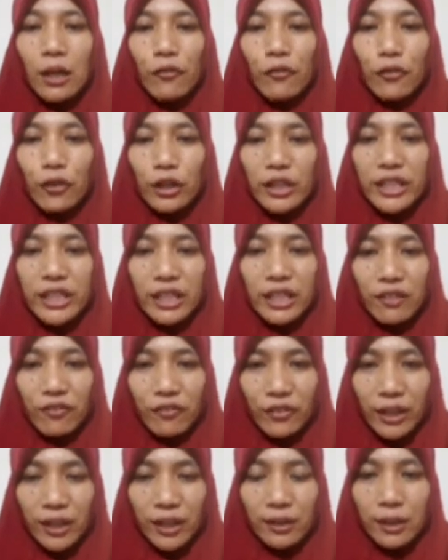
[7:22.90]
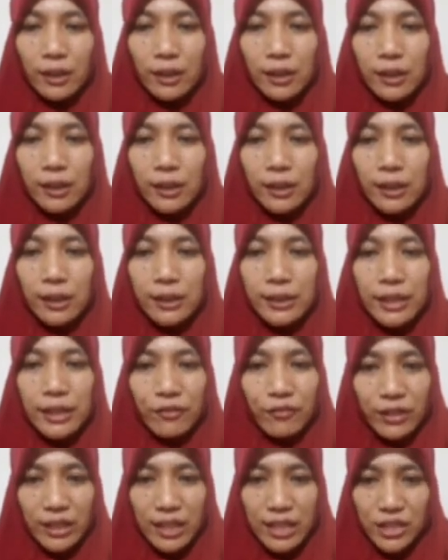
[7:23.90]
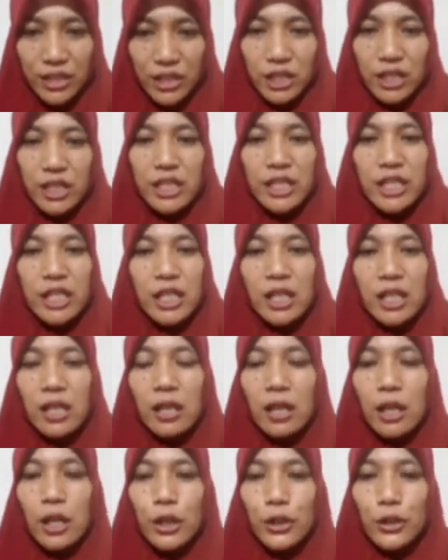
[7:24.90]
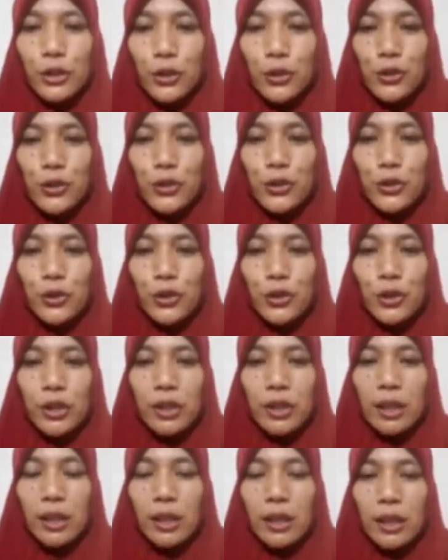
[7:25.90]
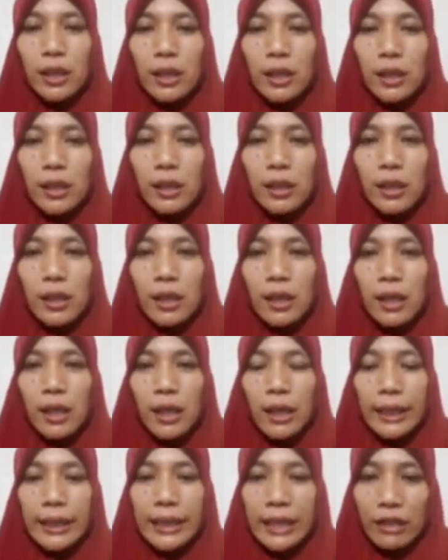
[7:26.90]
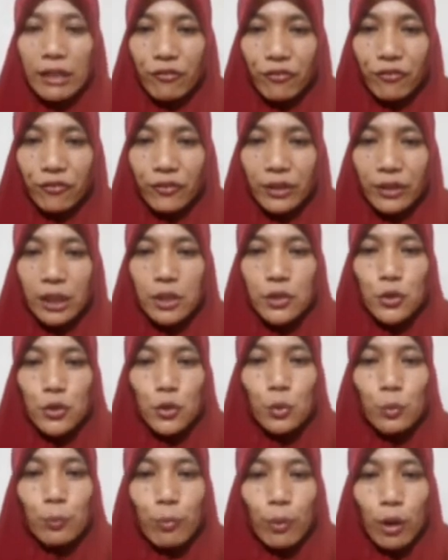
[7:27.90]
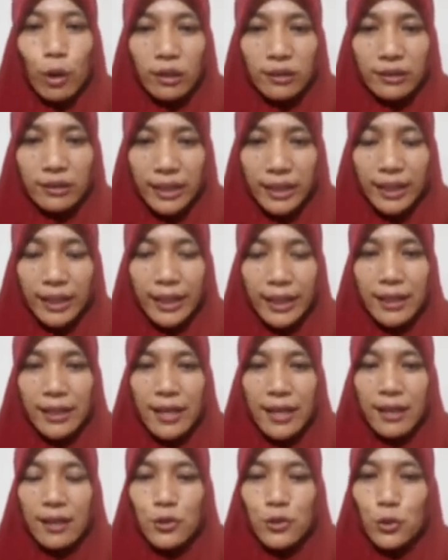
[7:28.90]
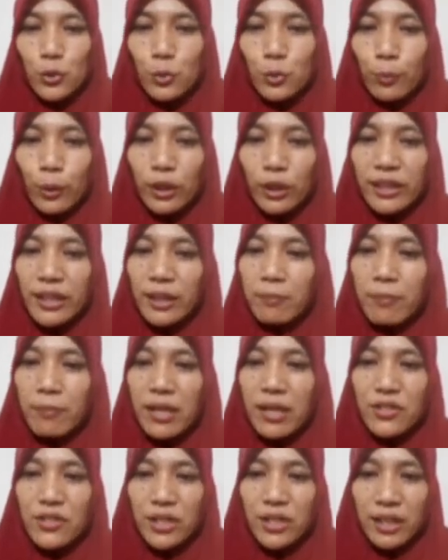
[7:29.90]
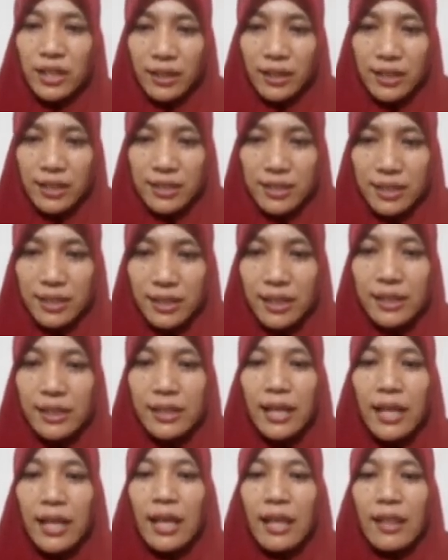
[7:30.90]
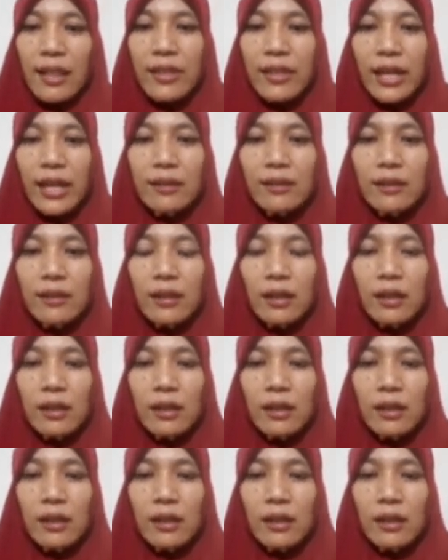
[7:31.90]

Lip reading: for giving a definition here, you should give supporting basic reason that